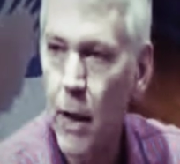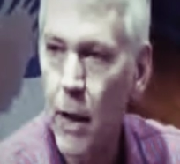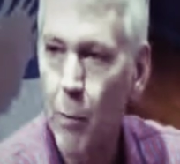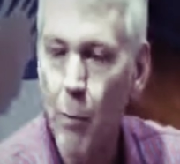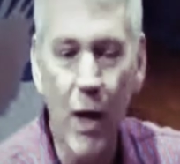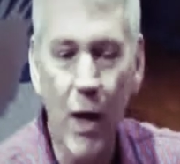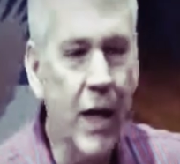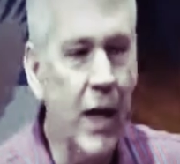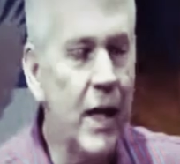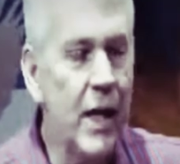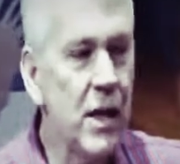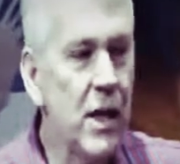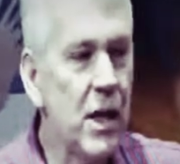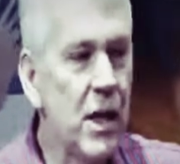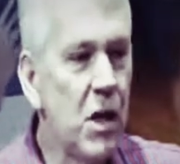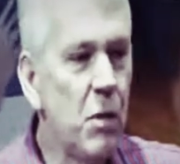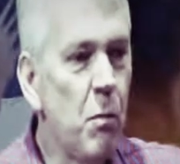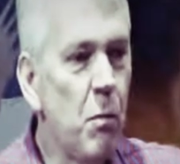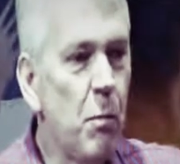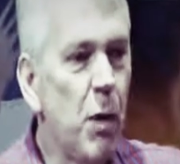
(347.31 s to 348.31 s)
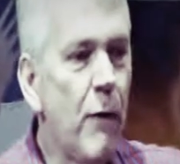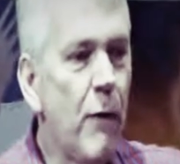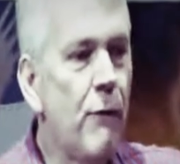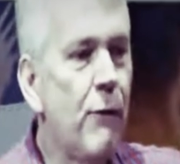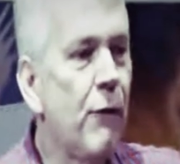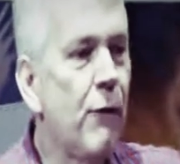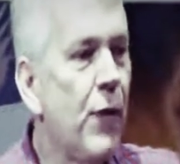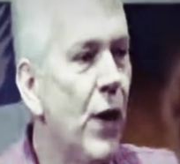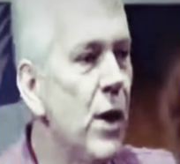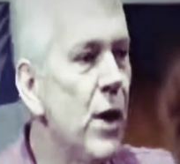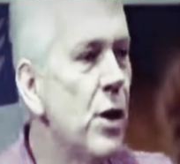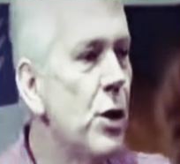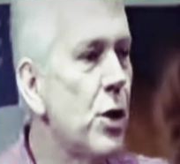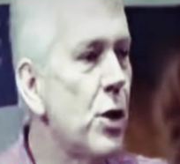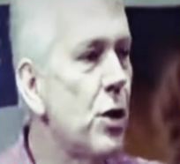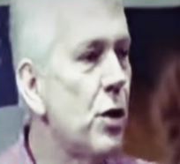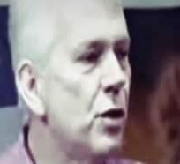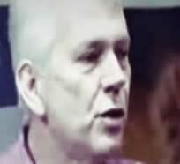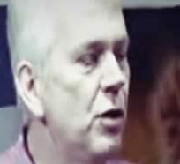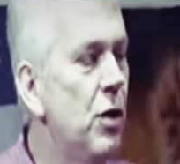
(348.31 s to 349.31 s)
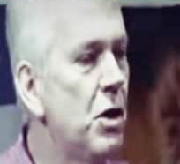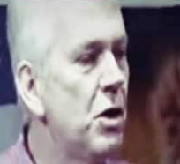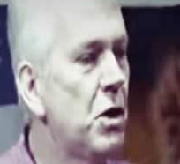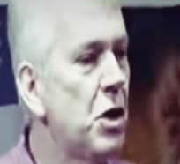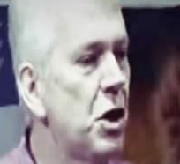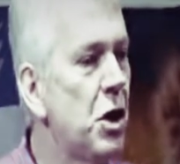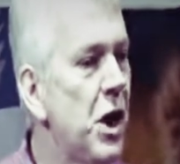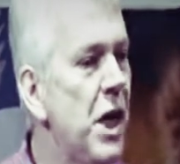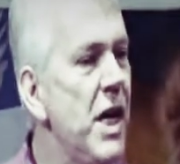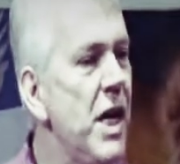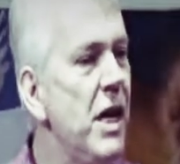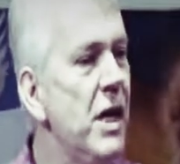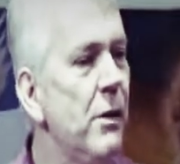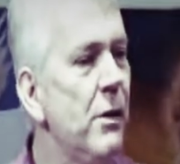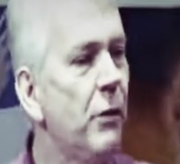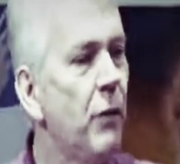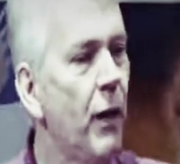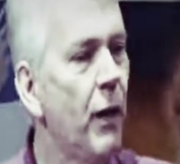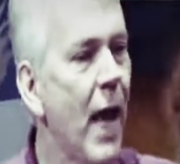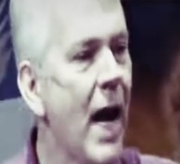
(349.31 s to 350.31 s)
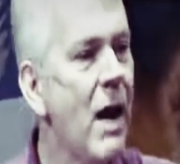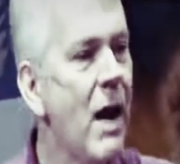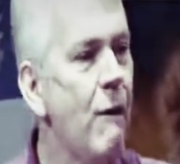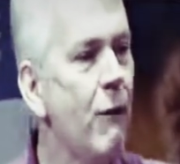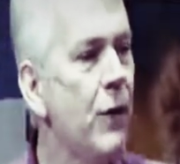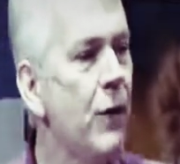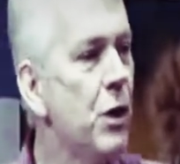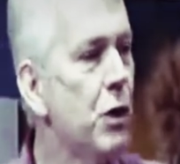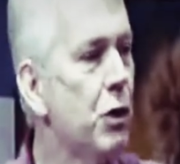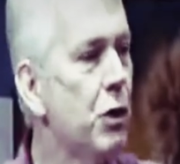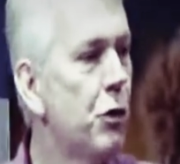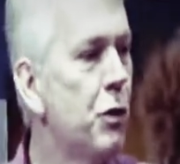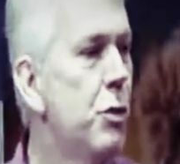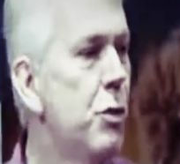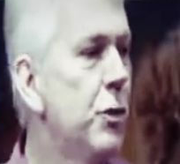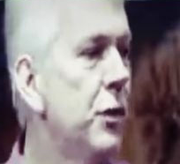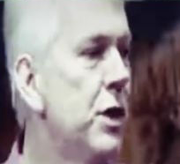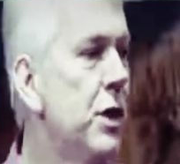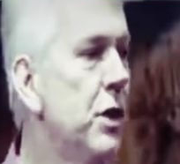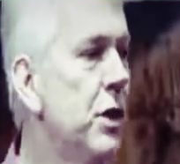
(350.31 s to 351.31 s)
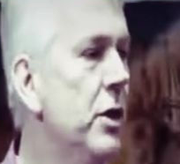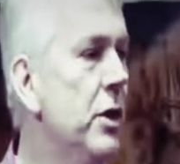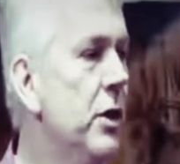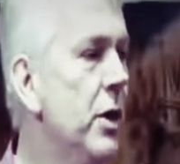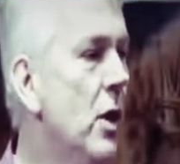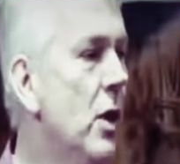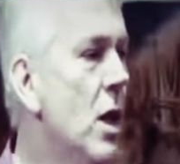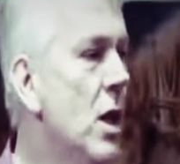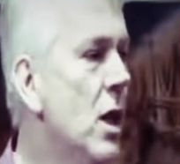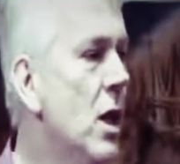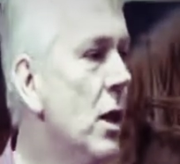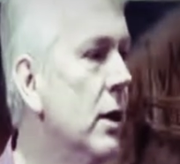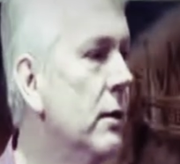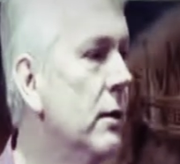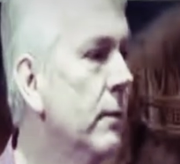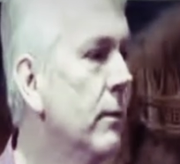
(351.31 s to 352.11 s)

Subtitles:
because it perverts the seed of life and truth that's in their heart.